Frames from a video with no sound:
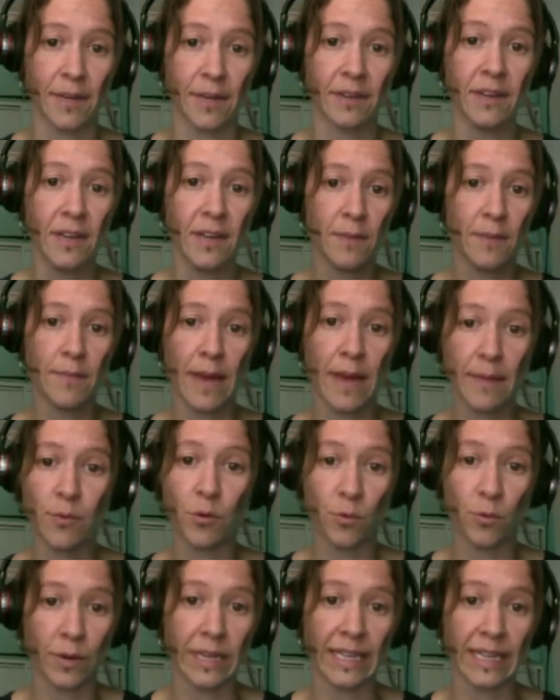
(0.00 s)
And
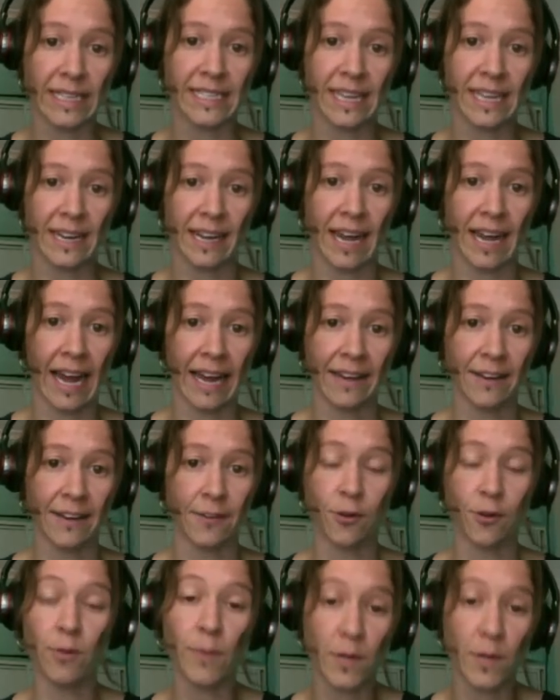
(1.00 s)
people really
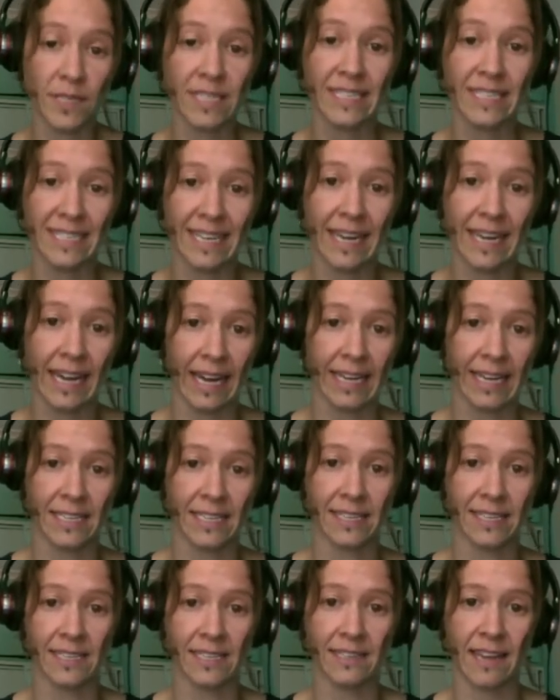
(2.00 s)
dedicated almost a decade
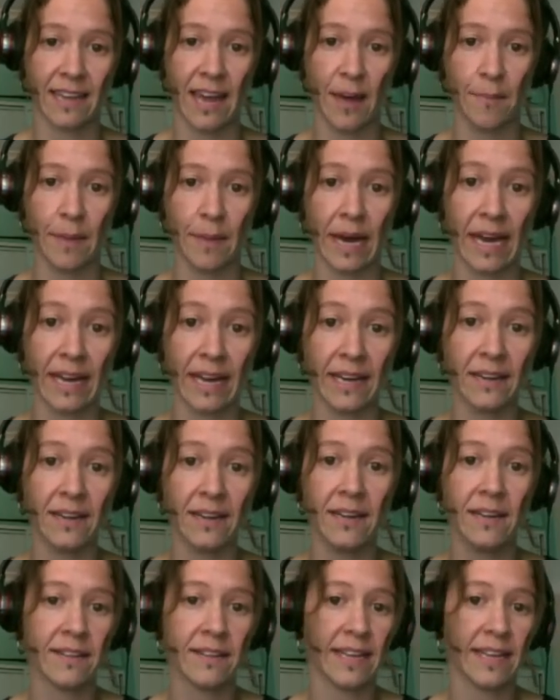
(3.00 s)
to this campaign.
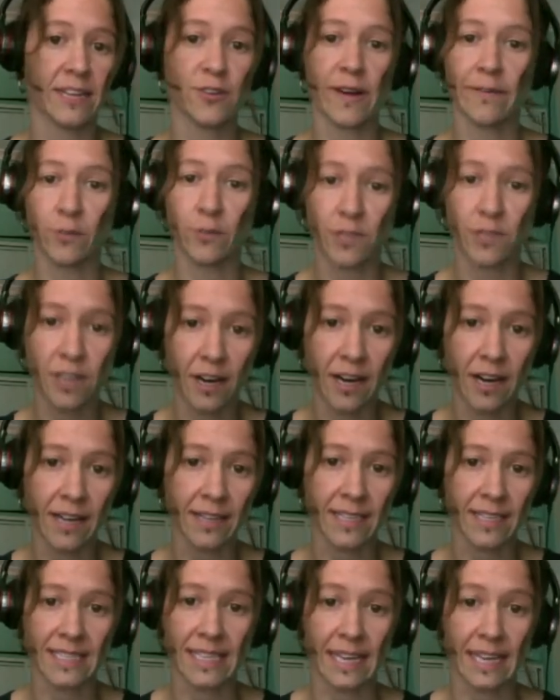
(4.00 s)
They travelled
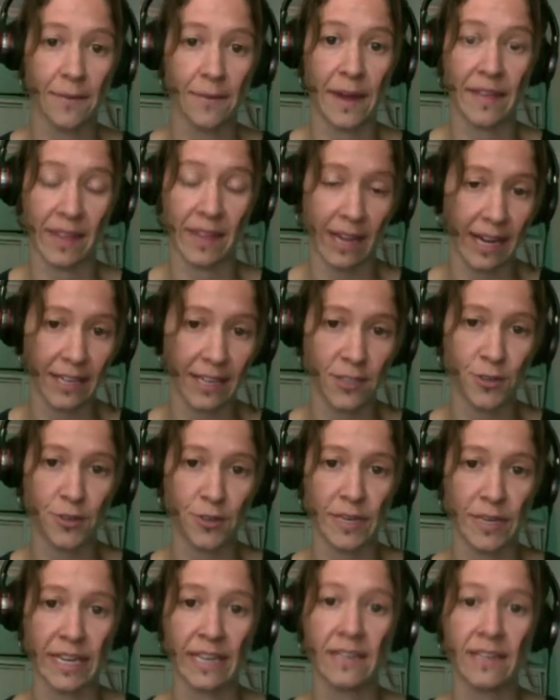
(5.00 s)
tirelessly around the
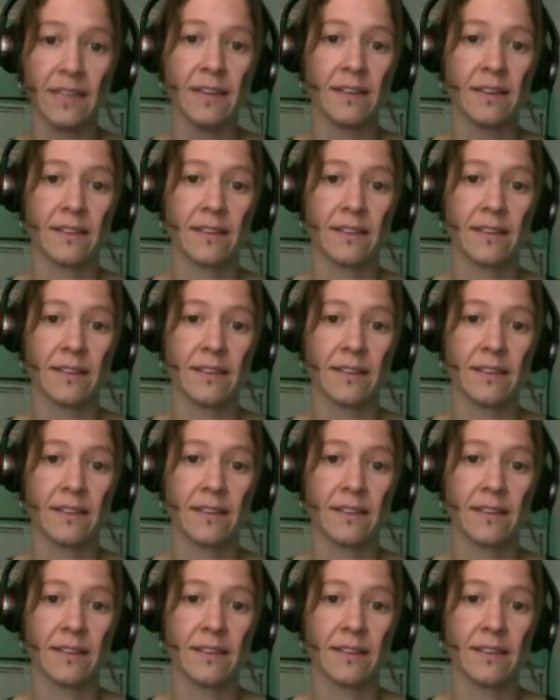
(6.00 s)
country.